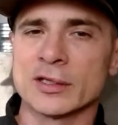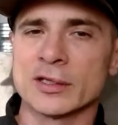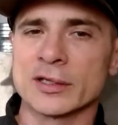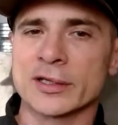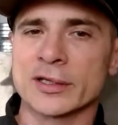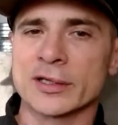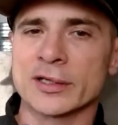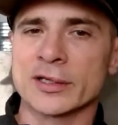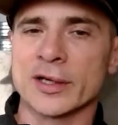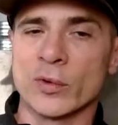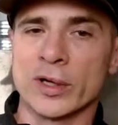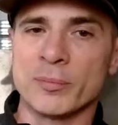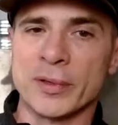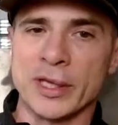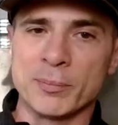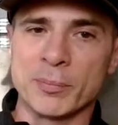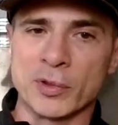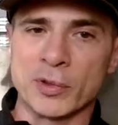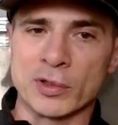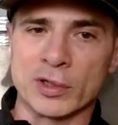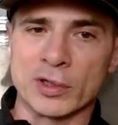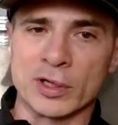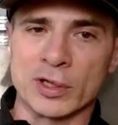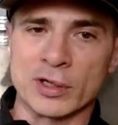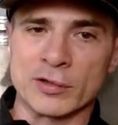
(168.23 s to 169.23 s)
take a look at
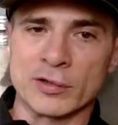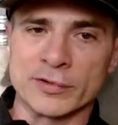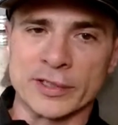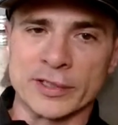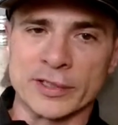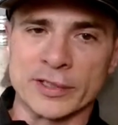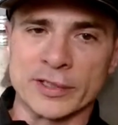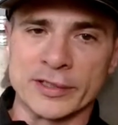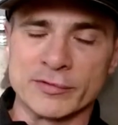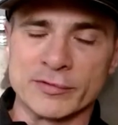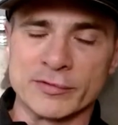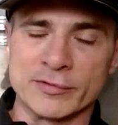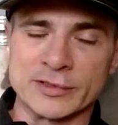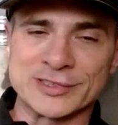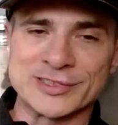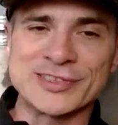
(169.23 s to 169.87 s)
what people